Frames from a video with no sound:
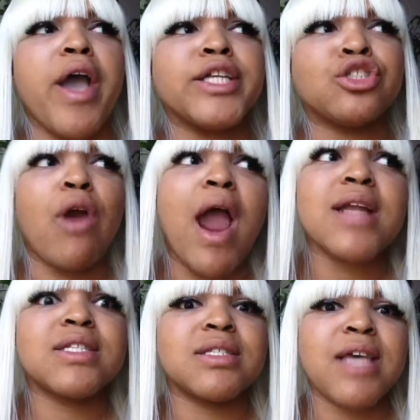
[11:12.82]

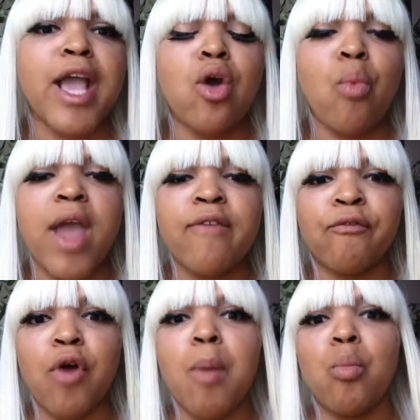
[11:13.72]
tried to take away
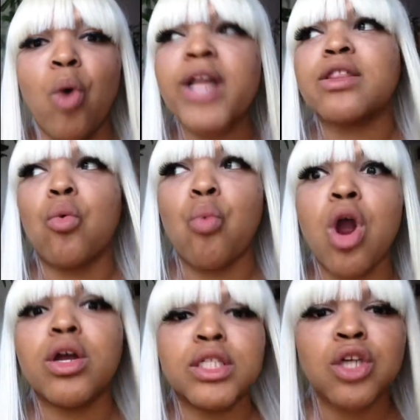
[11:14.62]
from what the
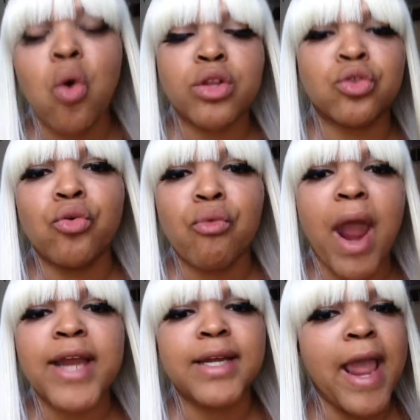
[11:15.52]
world is going through
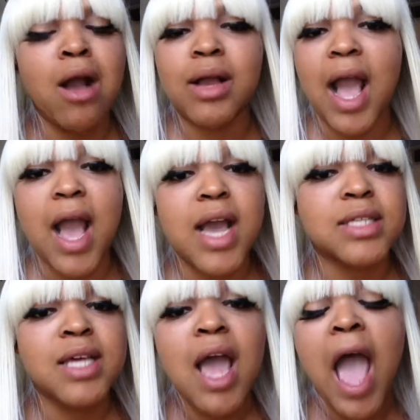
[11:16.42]
right now,
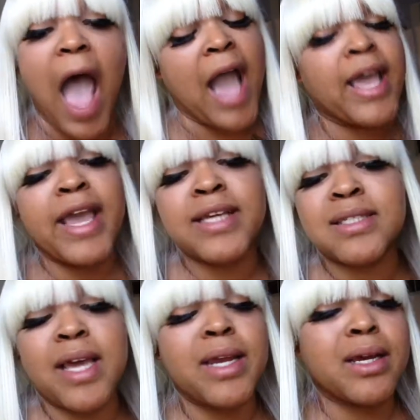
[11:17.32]
guys. I can't
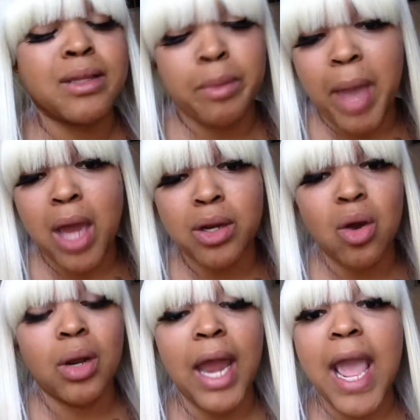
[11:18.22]
say nothing about
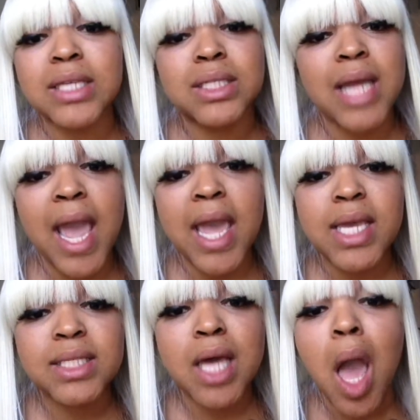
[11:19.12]
no last
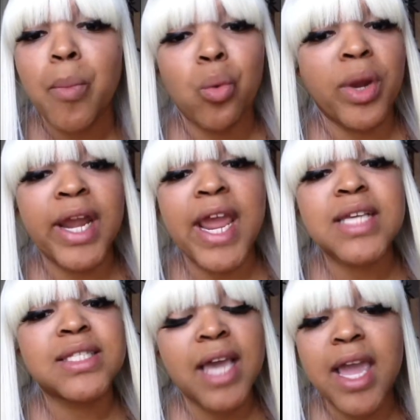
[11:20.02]
days, but when
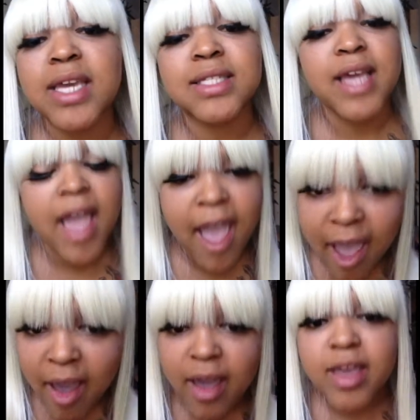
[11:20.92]
they say
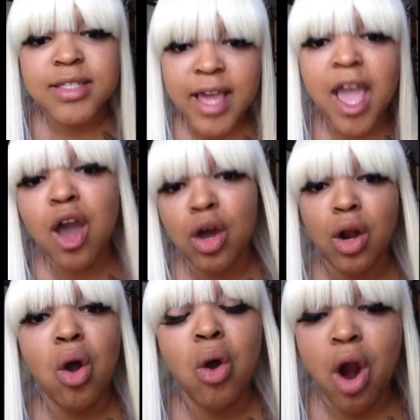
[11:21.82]
it's
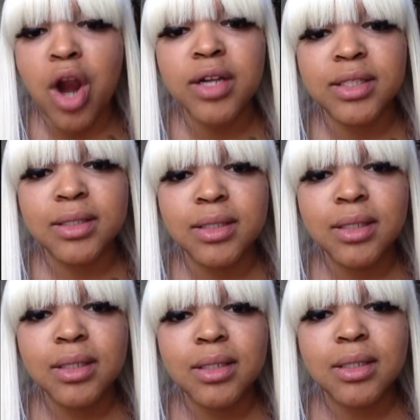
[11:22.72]
hell on earth,
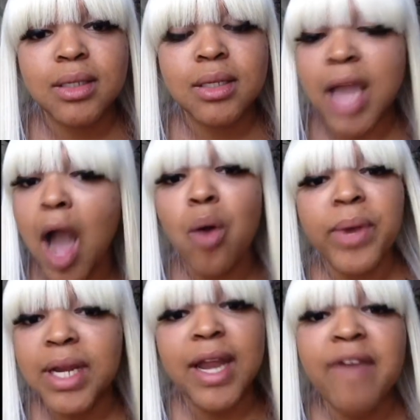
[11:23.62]
y'all,
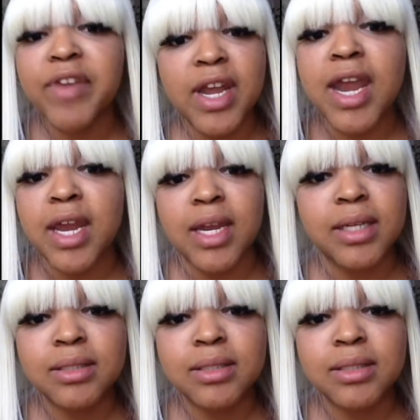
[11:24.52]
we living in it.